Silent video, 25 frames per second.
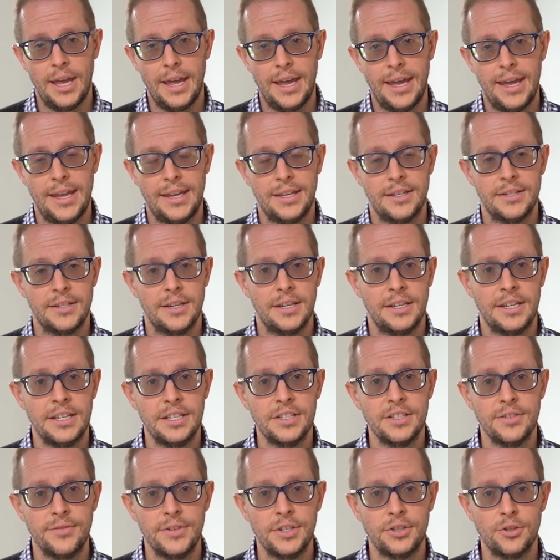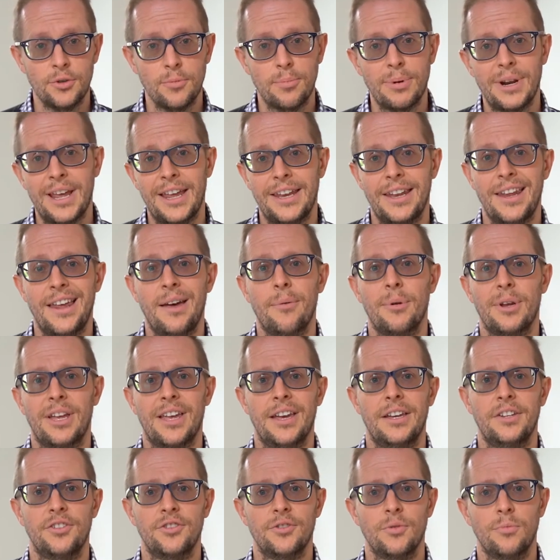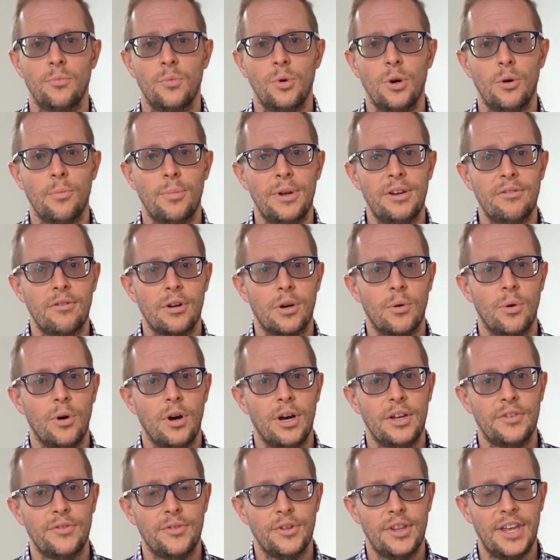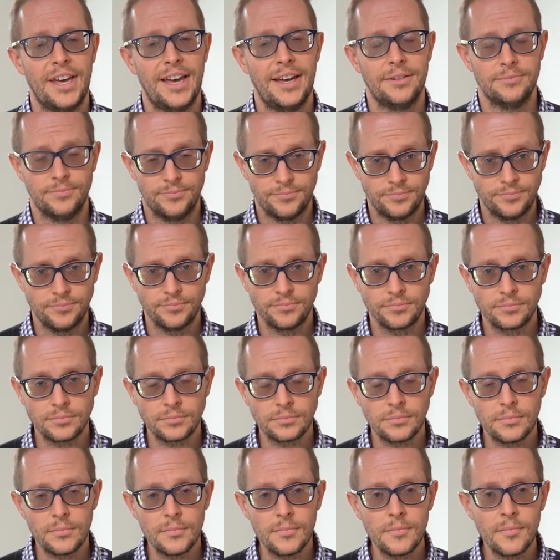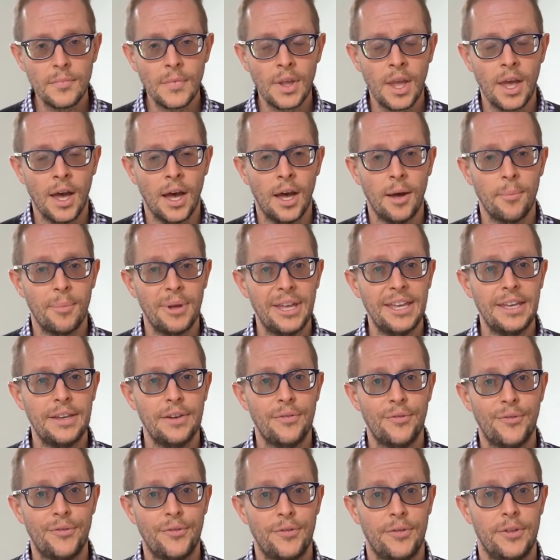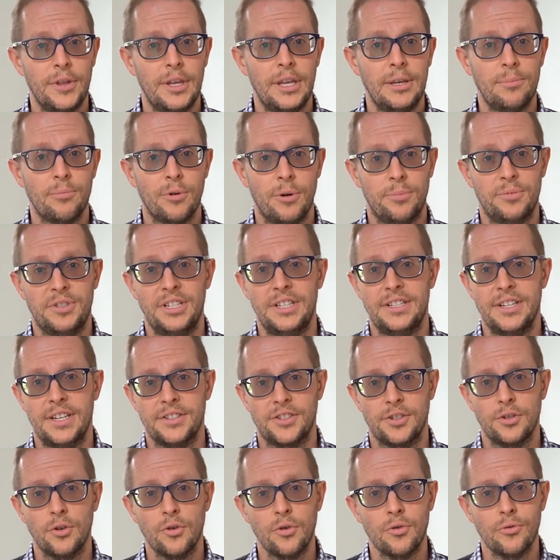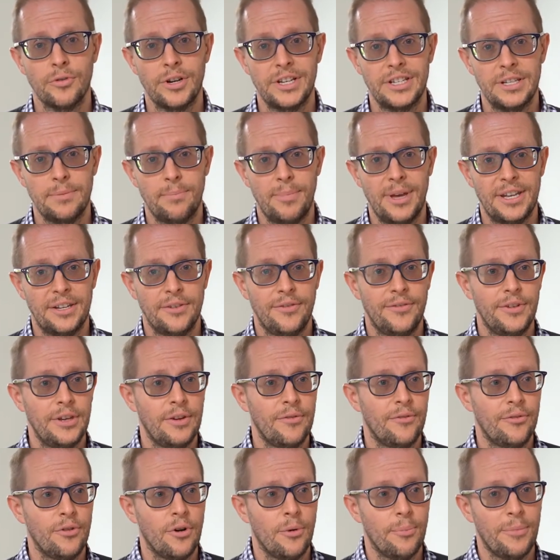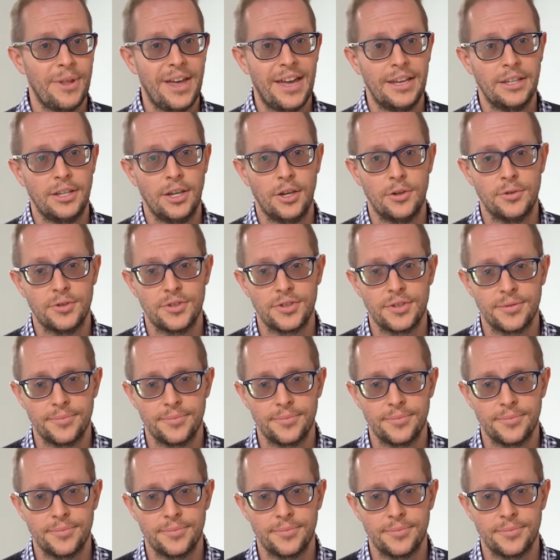and an individual planning application will be required for that if the property doesn't already benefit from that use.